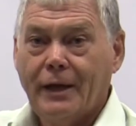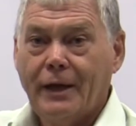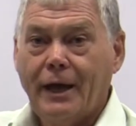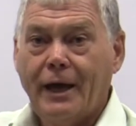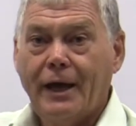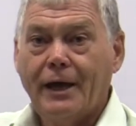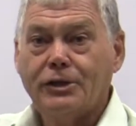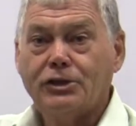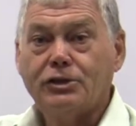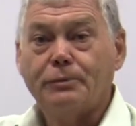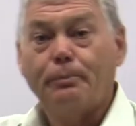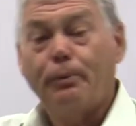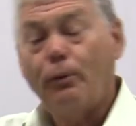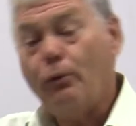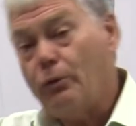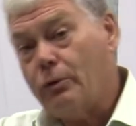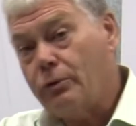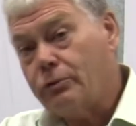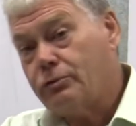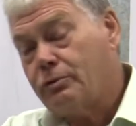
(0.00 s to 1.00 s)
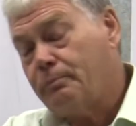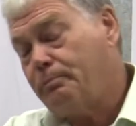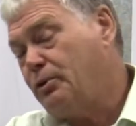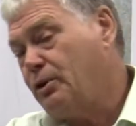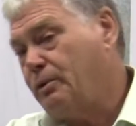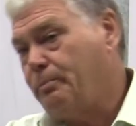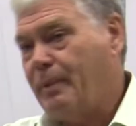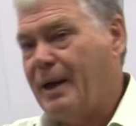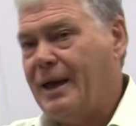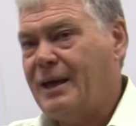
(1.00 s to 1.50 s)
And to
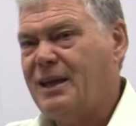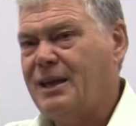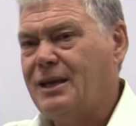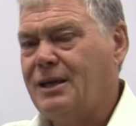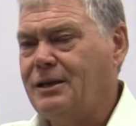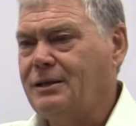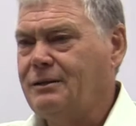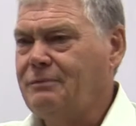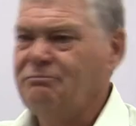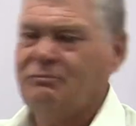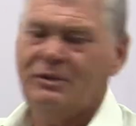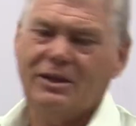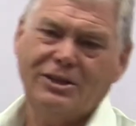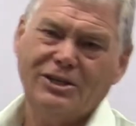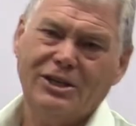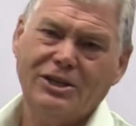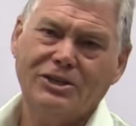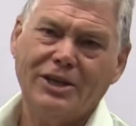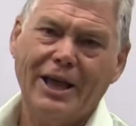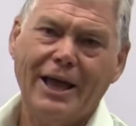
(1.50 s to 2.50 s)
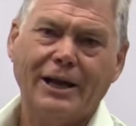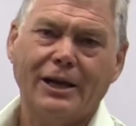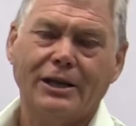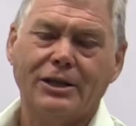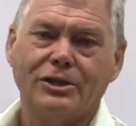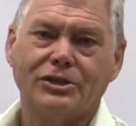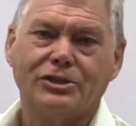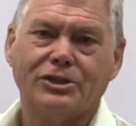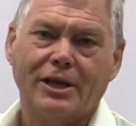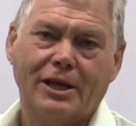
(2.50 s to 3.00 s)
put it back in is exactly
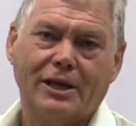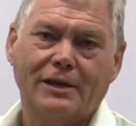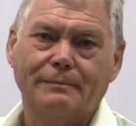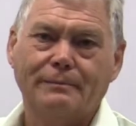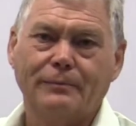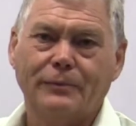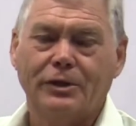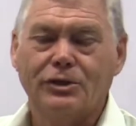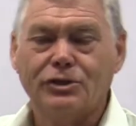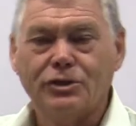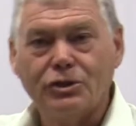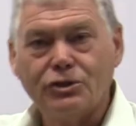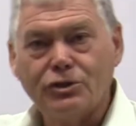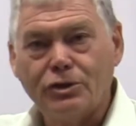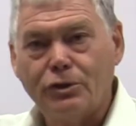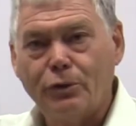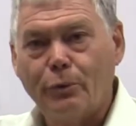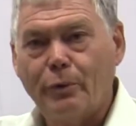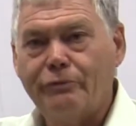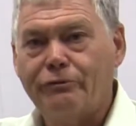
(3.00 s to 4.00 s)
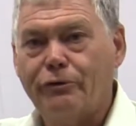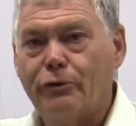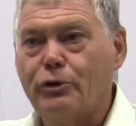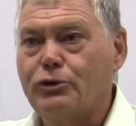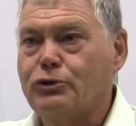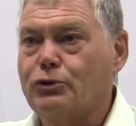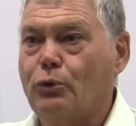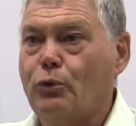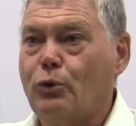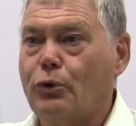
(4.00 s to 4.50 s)
the same. It's just in the
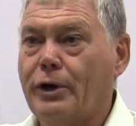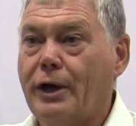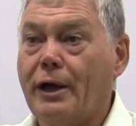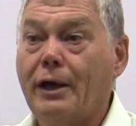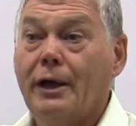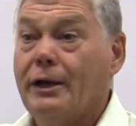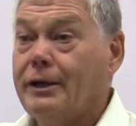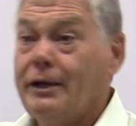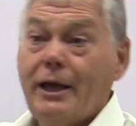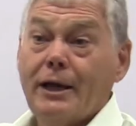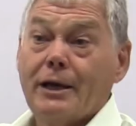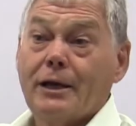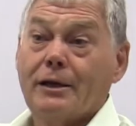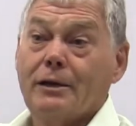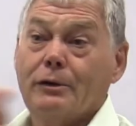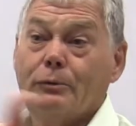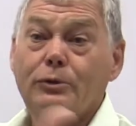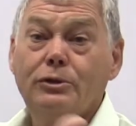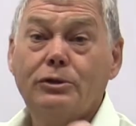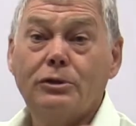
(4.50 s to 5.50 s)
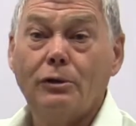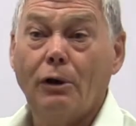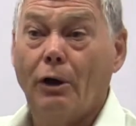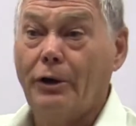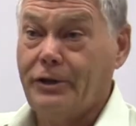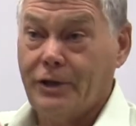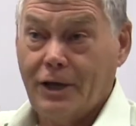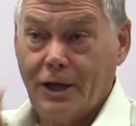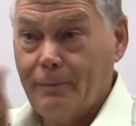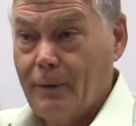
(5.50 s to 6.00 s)
reversed order. Nick, would you
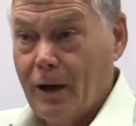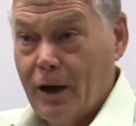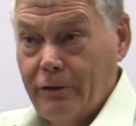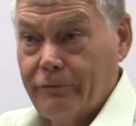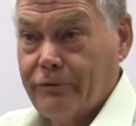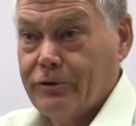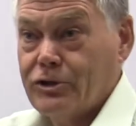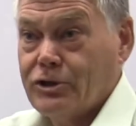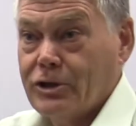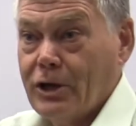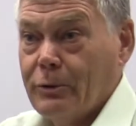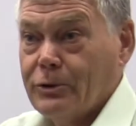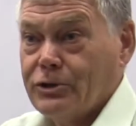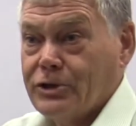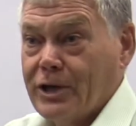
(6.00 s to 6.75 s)
like to come over and show us